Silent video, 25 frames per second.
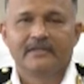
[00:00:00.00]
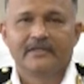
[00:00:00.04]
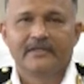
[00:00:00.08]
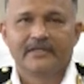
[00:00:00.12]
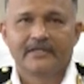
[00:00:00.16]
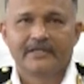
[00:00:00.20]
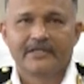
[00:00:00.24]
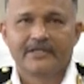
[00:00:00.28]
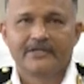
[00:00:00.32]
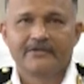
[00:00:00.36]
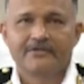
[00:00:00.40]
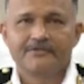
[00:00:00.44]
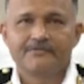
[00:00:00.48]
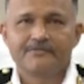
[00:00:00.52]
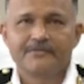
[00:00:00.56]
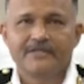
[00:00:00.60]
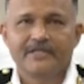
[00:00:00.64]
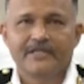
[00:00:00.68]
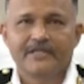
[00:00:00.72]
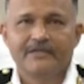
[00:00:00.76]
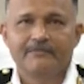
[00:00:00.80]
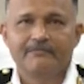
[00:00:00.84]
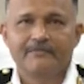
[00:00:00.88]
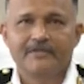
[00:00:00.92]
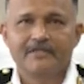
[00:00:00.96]
It gives
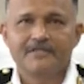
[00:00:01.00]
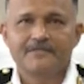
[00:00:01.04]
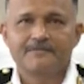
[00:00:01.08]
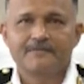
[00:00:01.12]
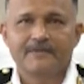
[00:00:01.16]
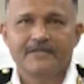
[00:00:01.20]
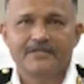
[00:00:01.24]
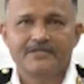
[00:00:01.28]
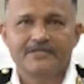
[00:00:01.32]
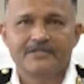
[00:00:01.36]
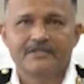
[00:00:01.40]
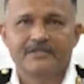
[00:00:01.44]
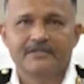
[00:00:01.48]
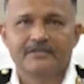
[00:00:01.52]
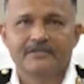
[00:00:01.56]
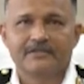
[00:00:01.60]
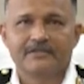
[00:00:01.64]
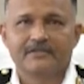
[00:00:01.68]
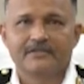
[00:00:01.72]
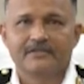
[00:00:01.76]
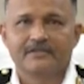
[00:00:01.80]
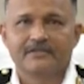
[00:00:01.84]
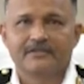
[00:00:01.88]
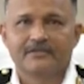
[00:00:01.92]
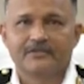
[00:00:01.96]
me immense
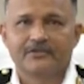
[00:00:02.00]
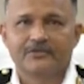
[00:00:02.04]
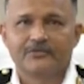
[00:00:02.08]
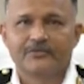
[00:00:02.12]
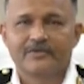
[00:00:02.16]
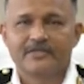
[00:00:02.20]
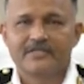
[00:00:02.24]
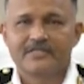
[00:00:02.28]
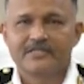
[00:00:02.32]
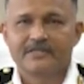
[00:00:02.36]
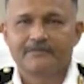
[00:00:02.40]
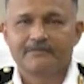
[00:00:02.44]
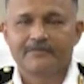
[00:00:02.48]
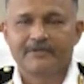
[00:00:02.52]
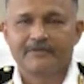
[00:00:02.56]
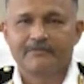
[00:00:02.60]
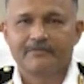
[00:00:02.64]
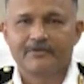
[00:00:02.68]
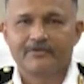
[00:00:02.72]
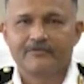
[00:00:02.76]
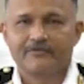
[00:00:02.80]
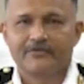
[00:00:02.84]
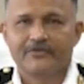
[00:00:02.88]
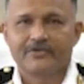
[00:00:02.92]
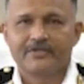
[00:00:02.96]
pleasure to wish the
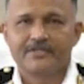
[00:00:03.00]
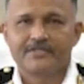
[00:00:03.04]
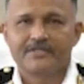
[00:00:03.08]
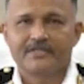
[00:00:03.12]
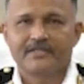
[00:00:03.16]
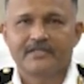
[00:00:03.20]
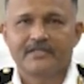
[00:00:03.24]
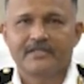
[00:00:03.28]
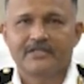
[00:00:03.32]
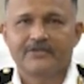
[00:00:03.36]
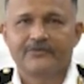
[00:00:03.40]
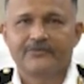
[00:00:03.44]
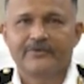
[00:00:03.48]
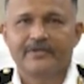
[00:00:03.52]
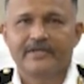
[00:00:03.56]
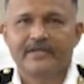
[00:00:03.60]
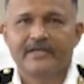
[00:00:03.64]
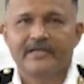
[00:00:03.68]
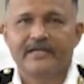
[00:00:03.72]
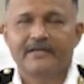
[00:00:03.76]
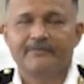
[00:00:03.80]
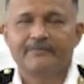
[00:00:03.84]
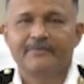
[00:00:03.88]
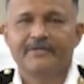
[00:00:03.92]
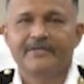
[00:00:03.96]
people of Odisha a very
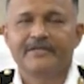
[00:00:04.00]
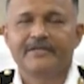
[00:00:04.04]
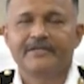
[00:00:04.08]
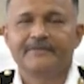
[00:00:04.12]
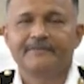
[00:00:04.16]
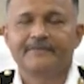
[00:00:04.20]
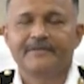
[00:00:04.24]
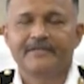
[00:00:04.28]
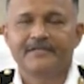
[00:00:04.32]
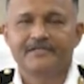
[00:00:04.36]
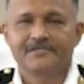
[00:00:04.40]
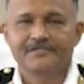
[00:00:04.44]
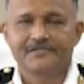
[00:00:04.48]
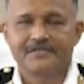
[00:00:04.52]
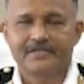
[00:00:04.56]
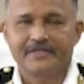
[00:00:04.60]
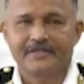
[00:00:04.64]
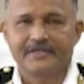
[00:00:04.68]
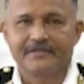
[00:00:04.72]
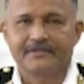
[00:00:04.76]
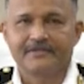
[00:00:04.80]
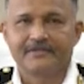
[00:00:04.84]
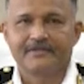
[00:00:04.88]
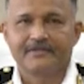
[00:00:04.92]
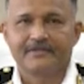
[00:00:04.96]
happy Independence
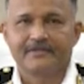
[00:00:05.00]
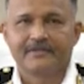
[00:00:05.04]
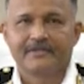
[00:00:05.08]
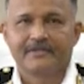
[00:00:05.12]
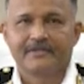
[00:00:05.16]
Day.